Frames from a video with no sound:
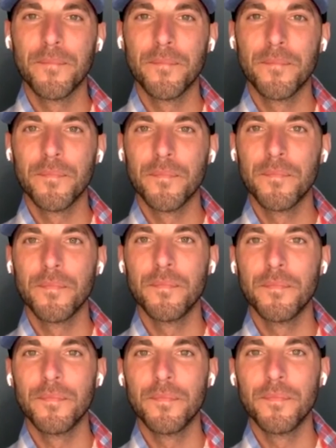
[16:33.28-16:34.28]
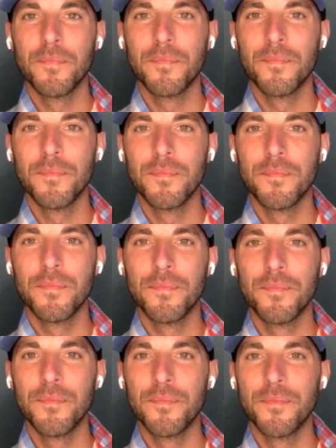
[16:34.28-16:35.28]

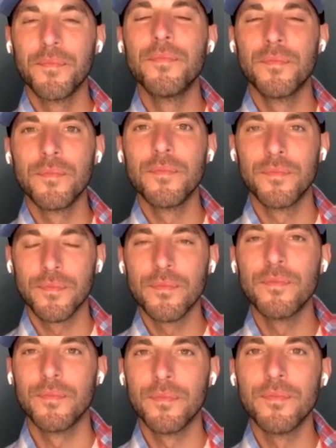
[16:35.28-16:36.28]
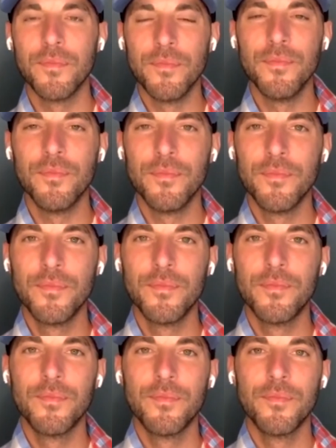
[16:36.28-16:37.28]

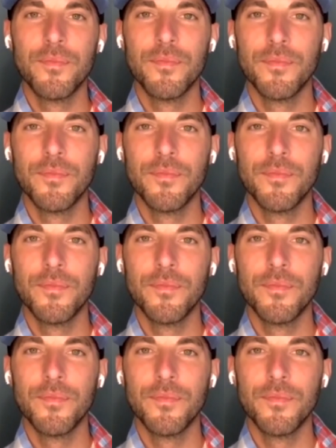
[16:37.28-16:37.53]
[no speech]